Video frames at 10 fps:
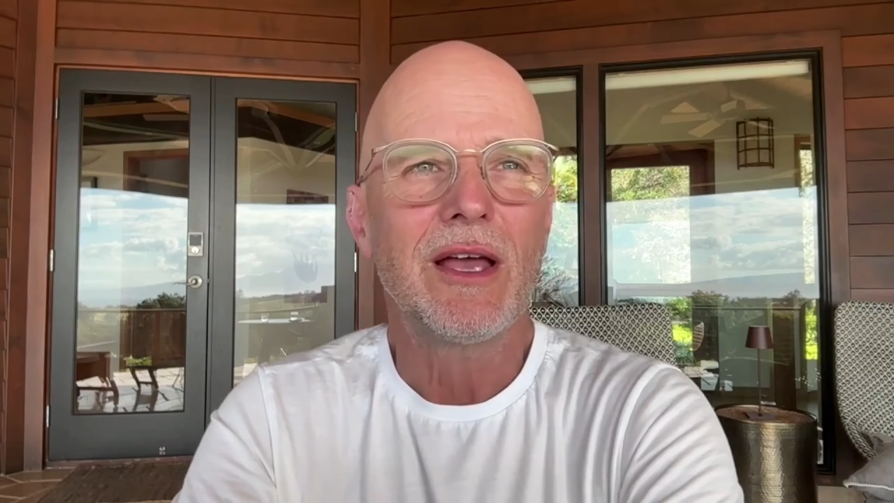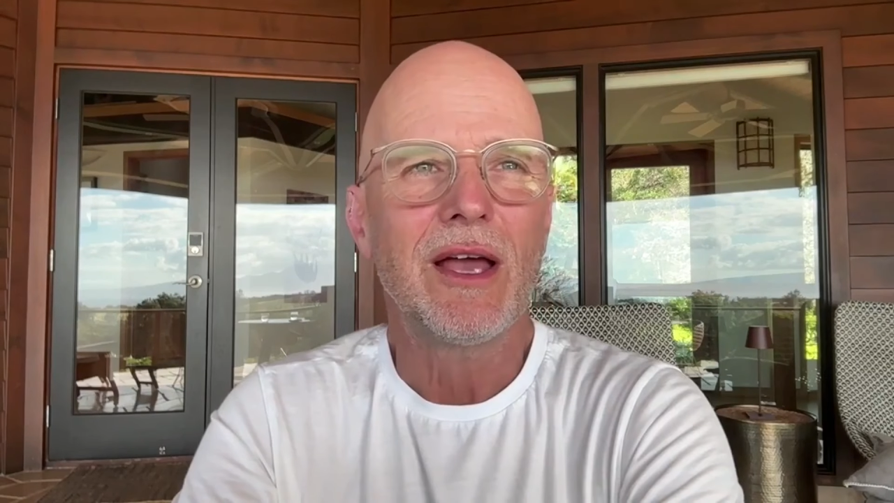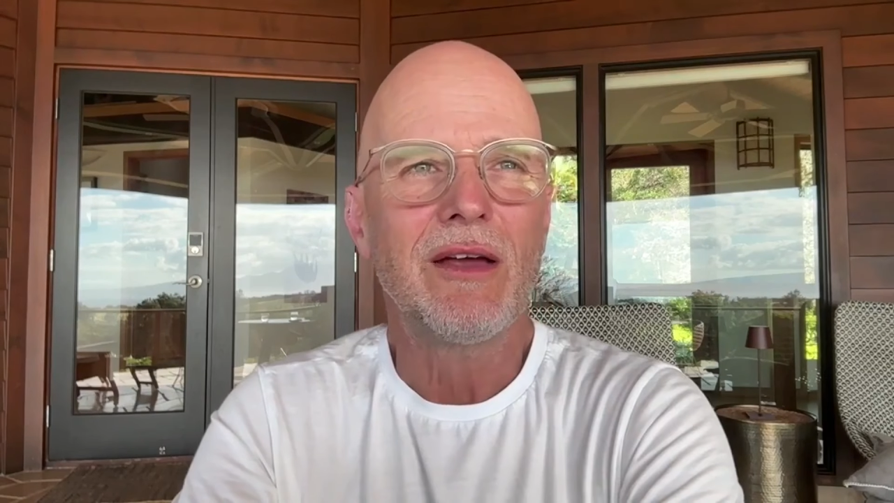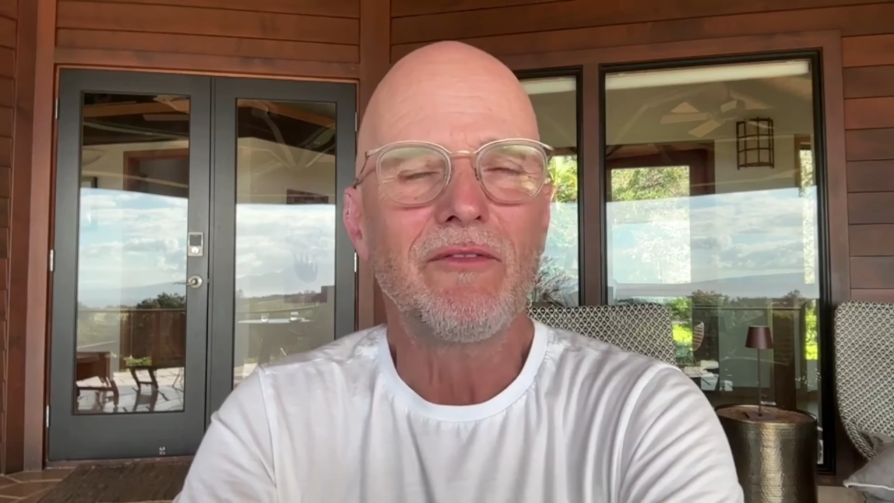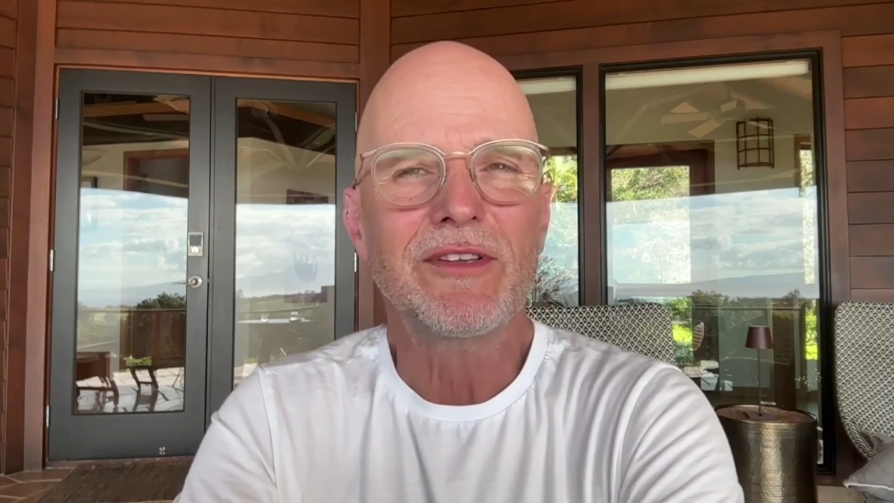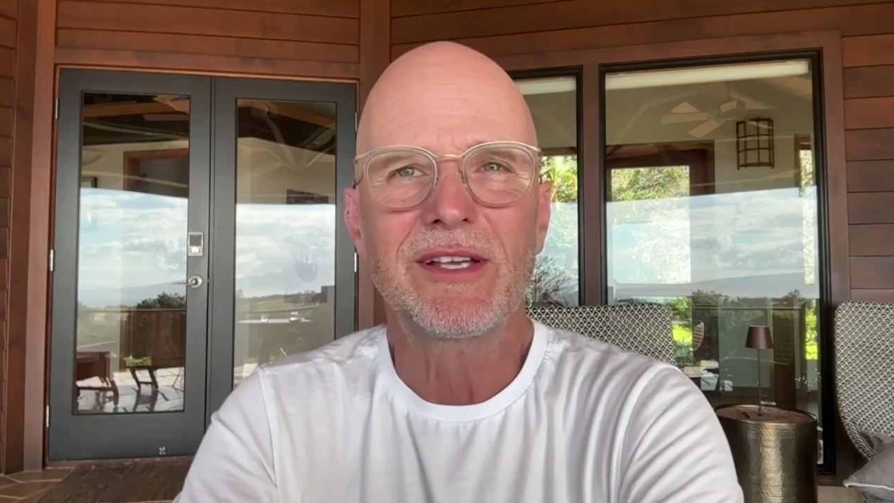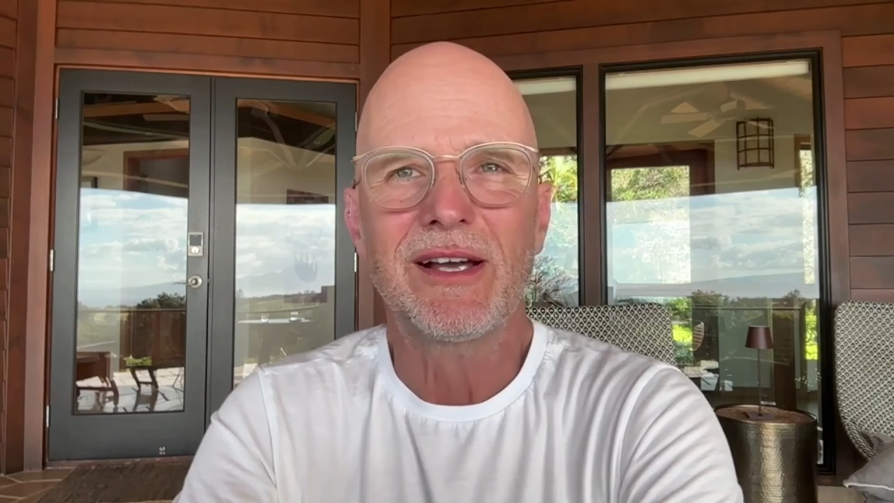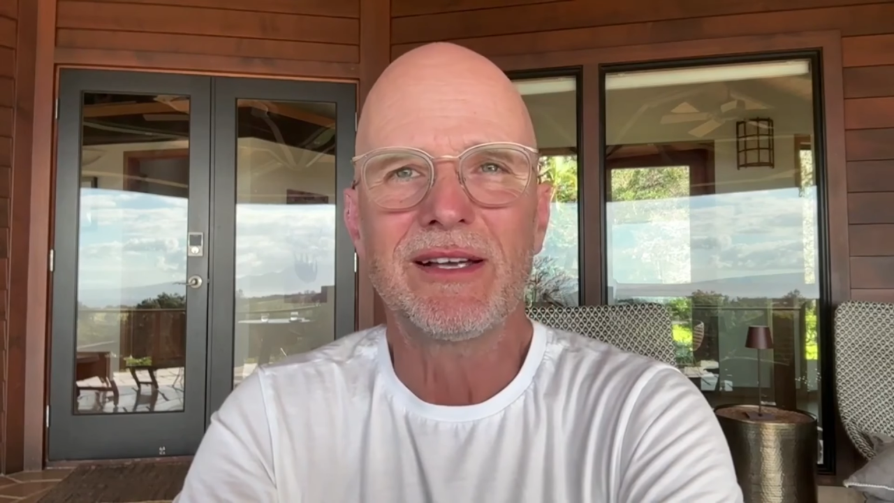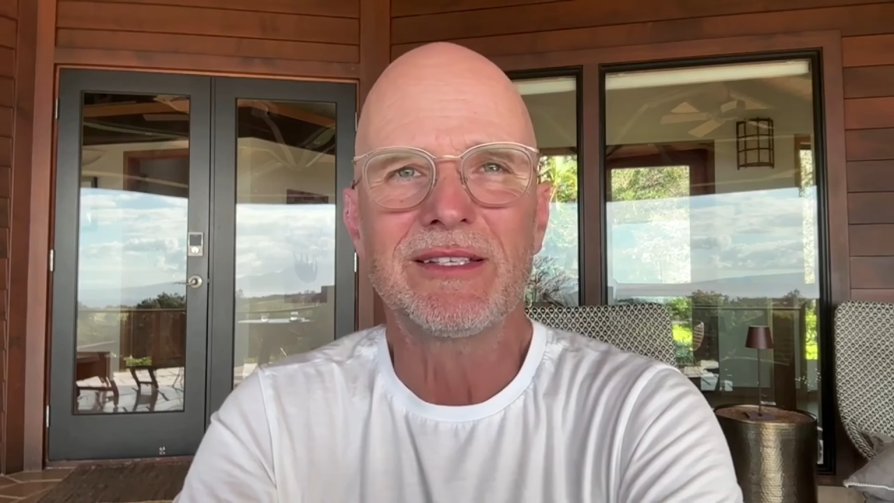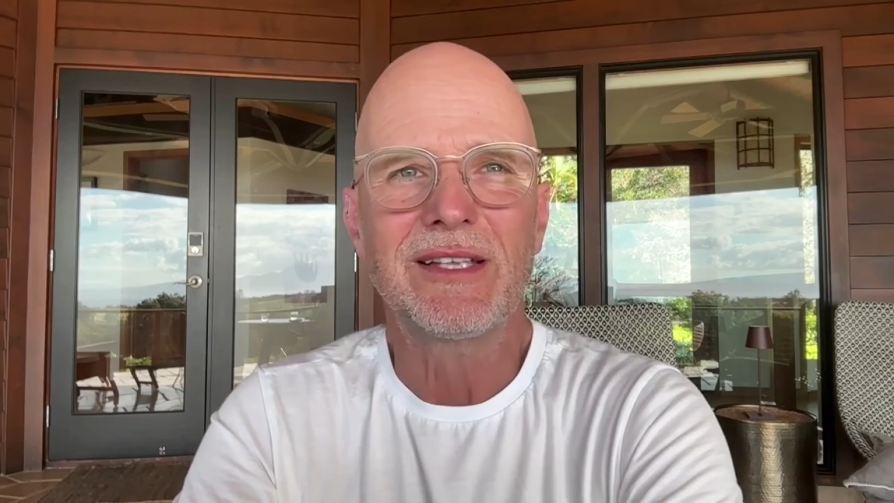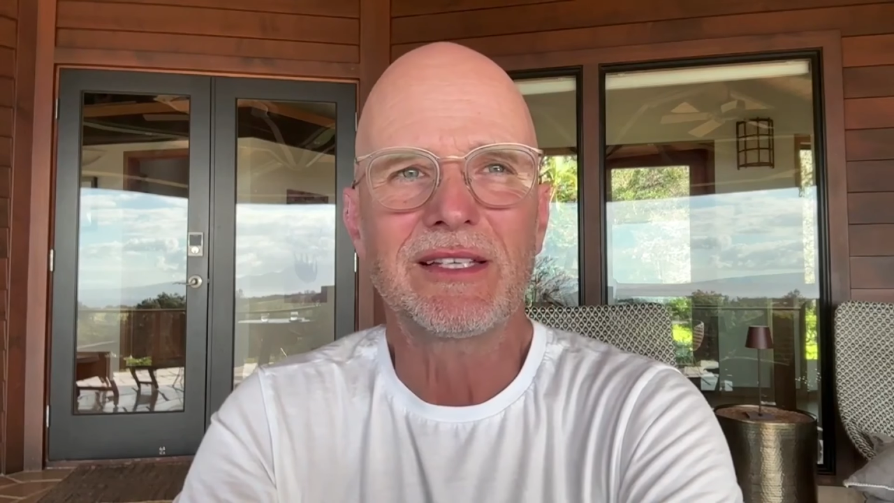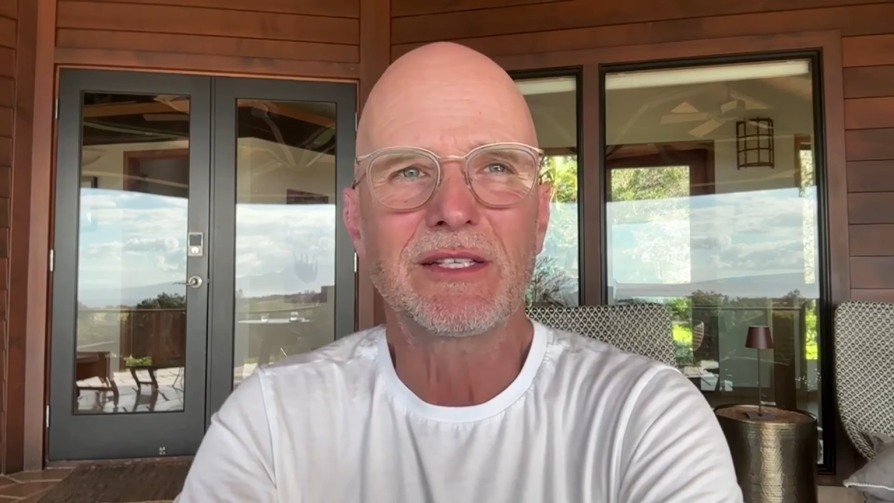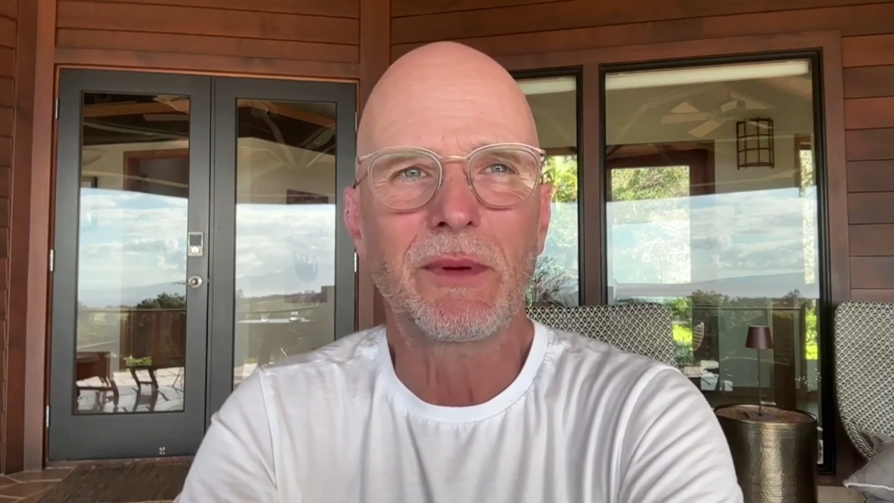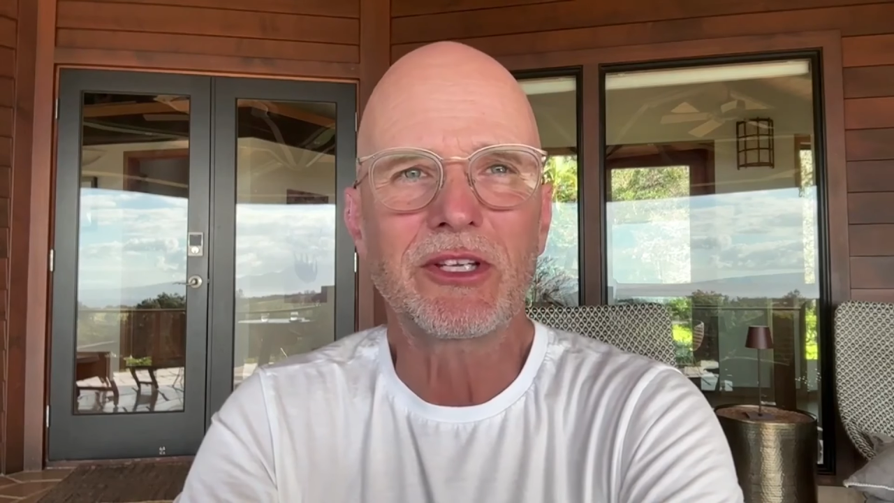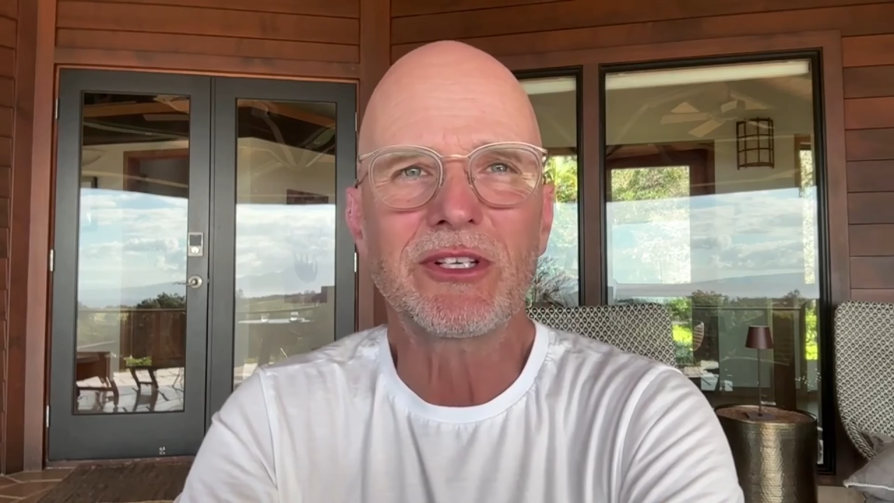emphasize that
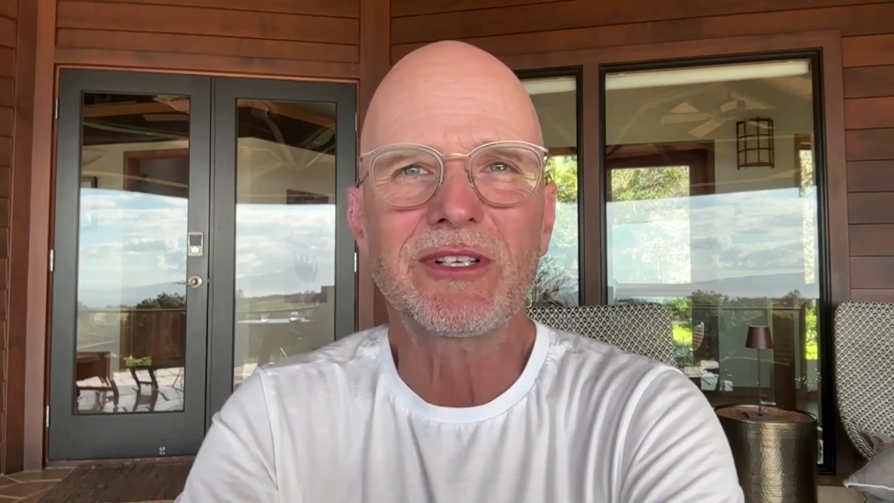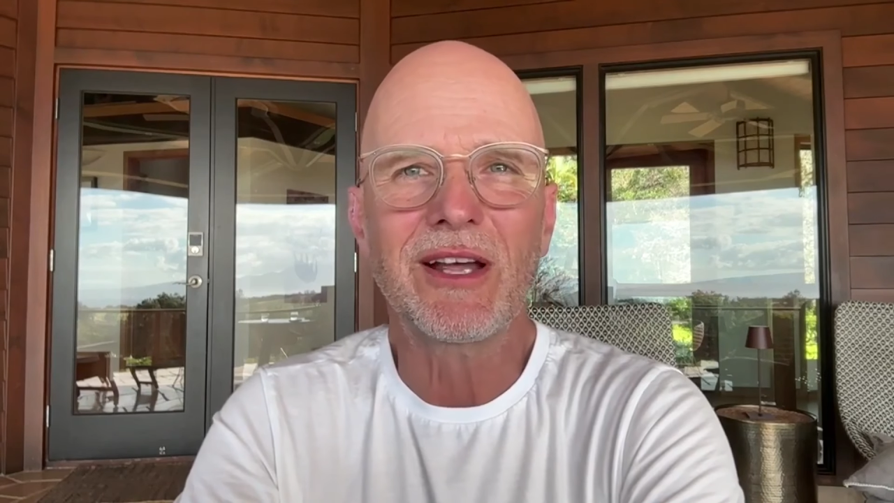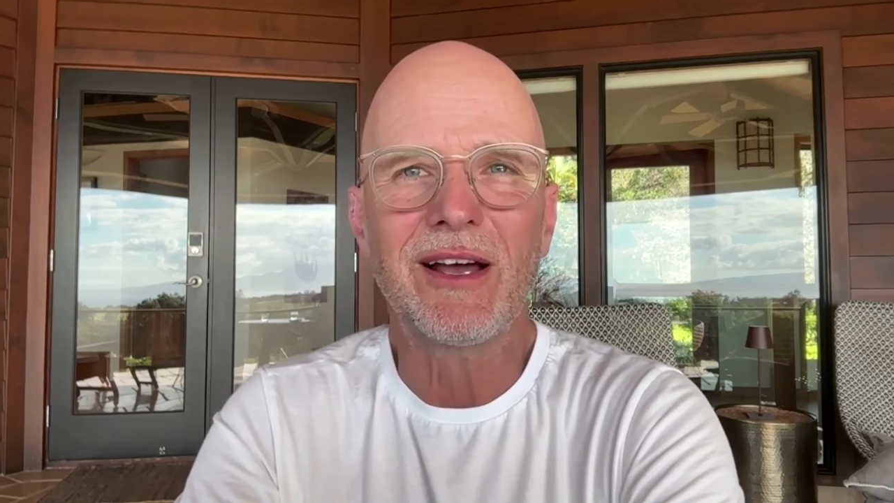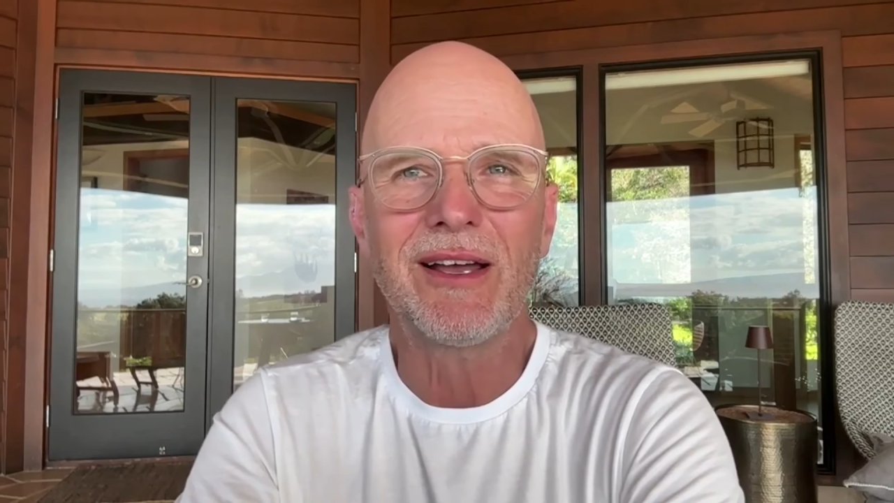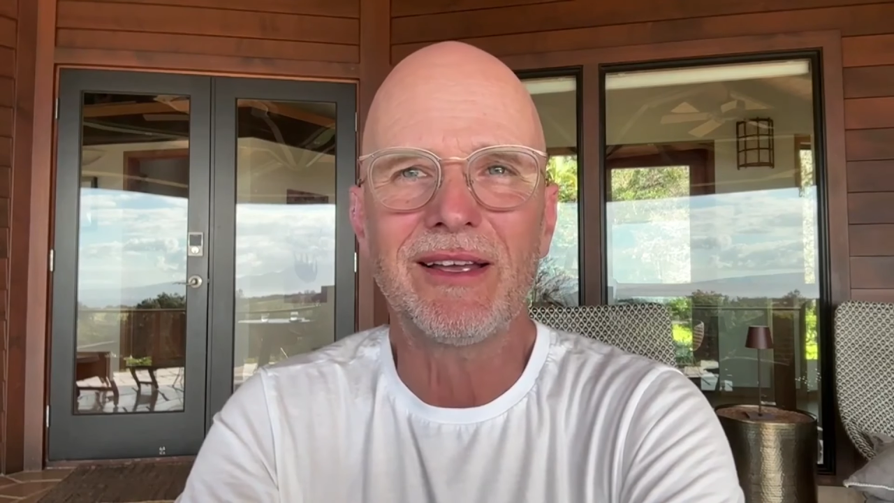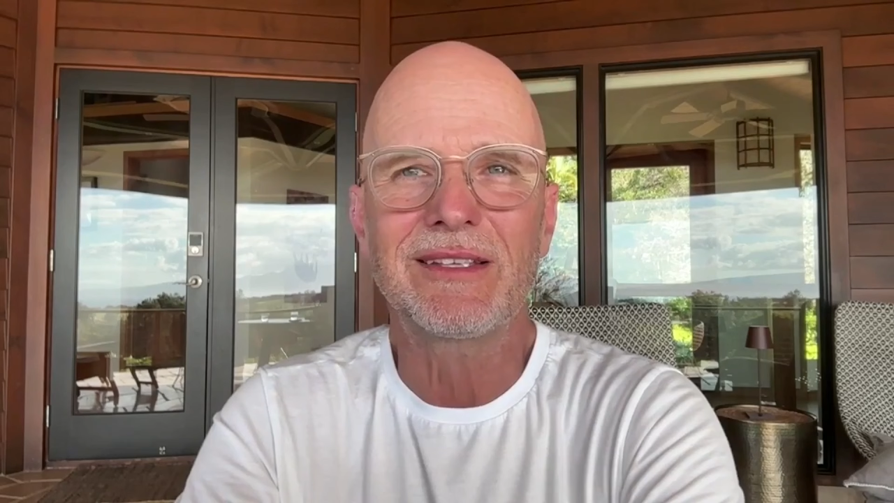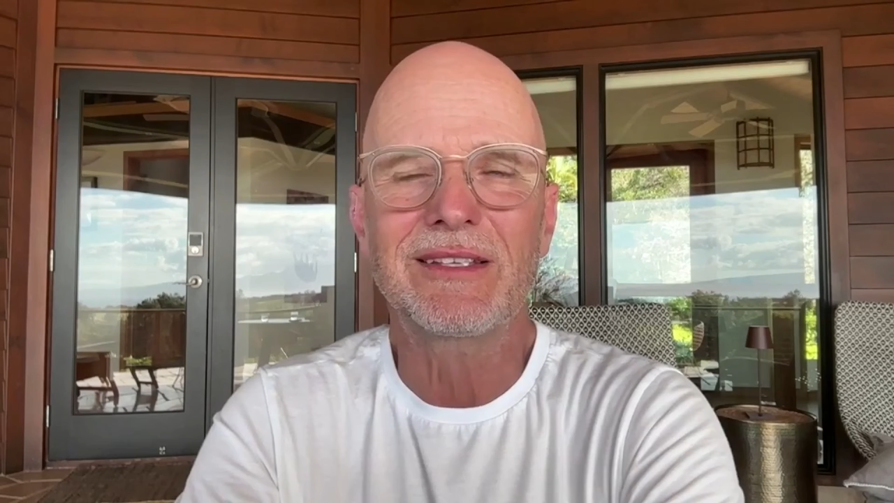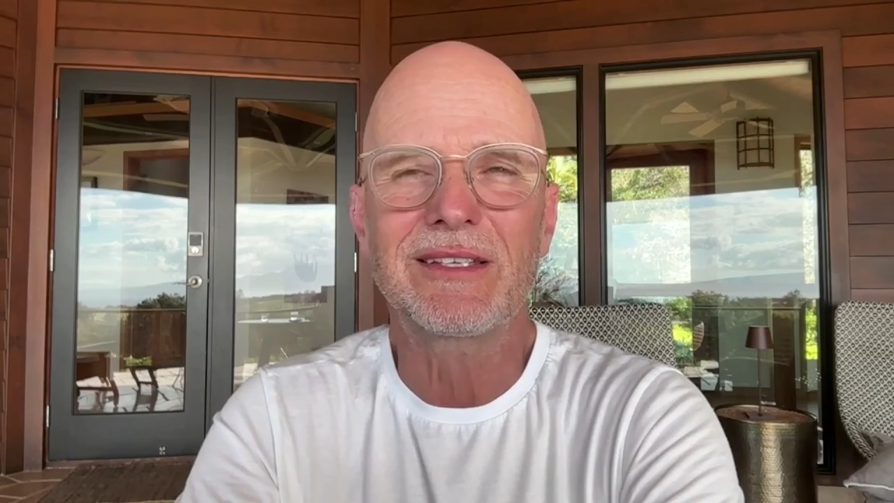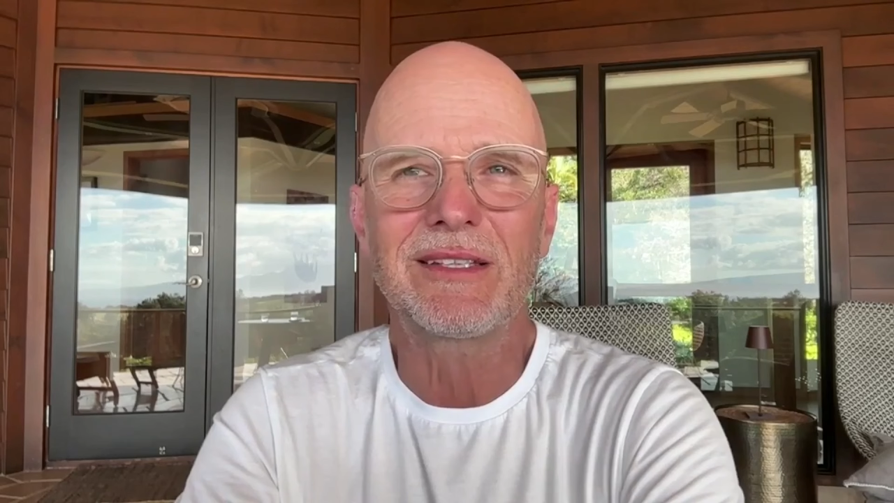special diets